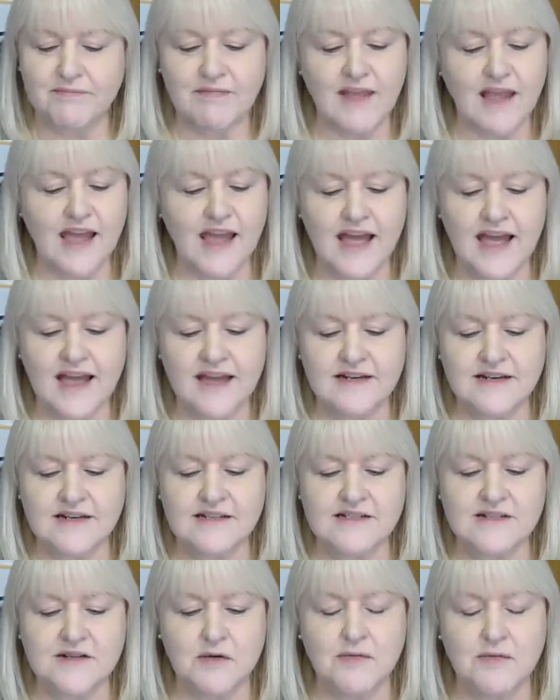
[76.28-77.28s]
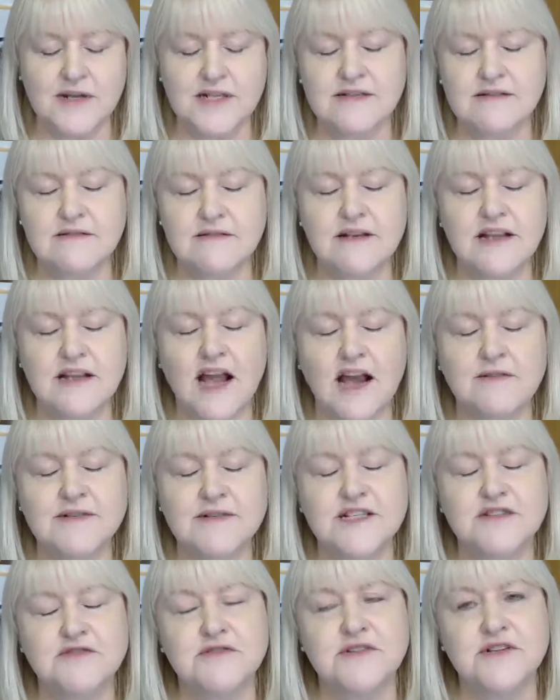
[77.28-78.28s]
And so when I was
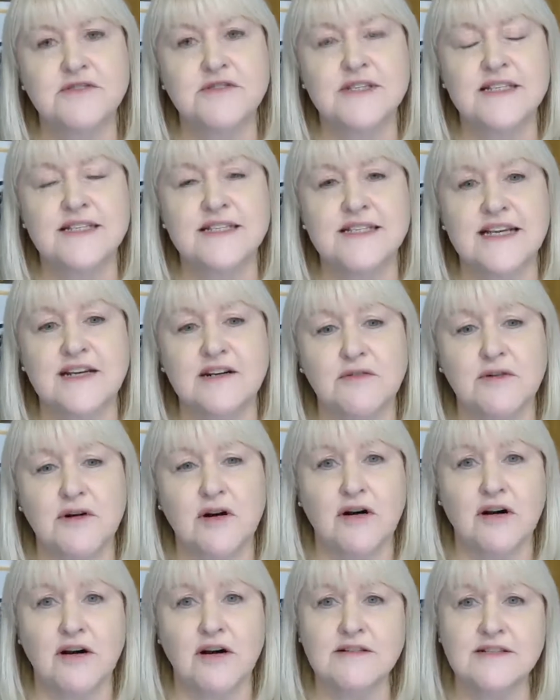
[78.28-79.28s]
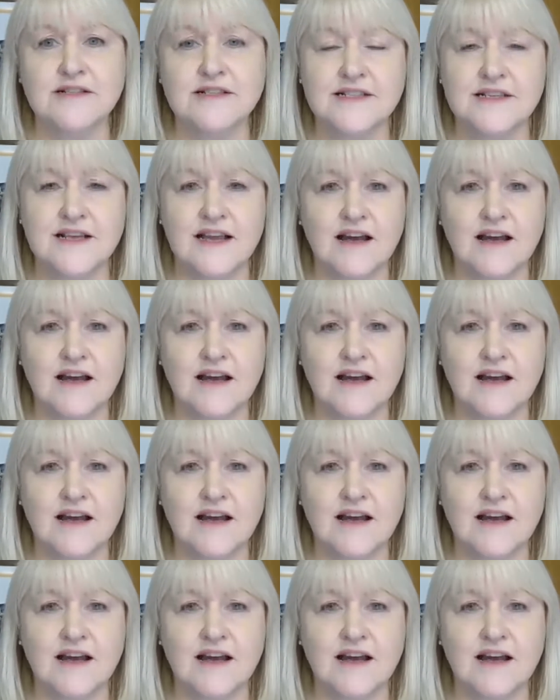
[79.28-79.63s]
introduced to send out cards,